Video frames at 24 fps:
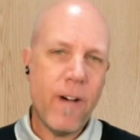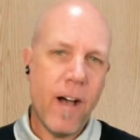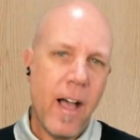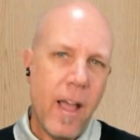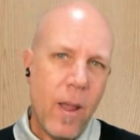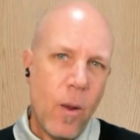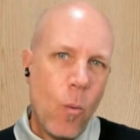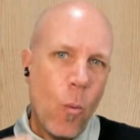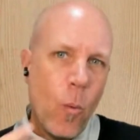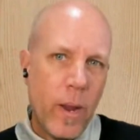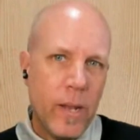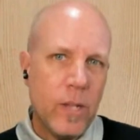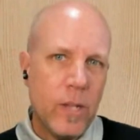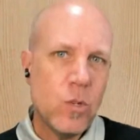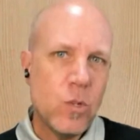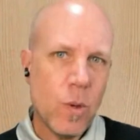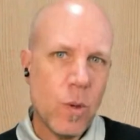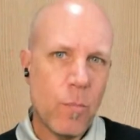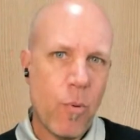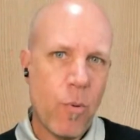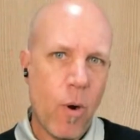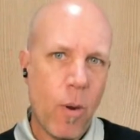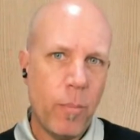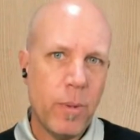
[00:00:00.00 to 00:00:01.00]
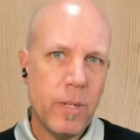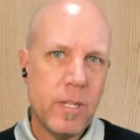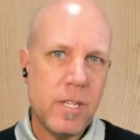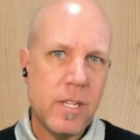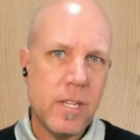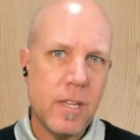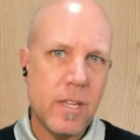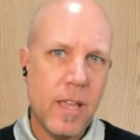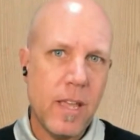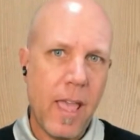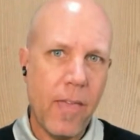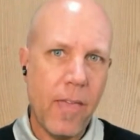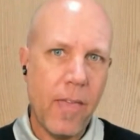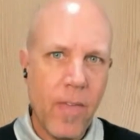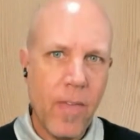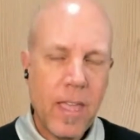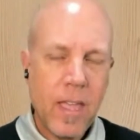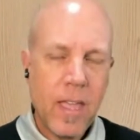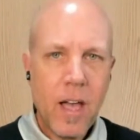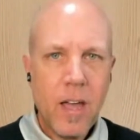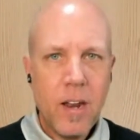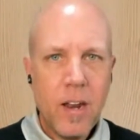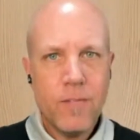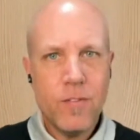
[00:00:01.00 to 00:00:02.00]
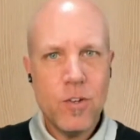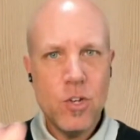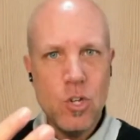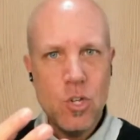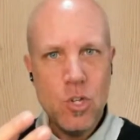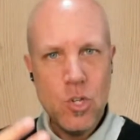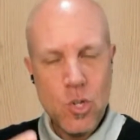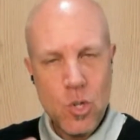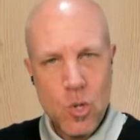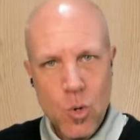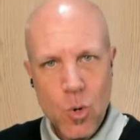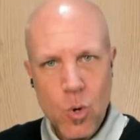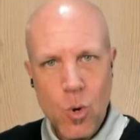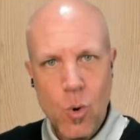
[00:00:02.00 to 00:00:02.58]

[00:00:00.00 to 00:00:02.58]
I went to a property and they kind of knew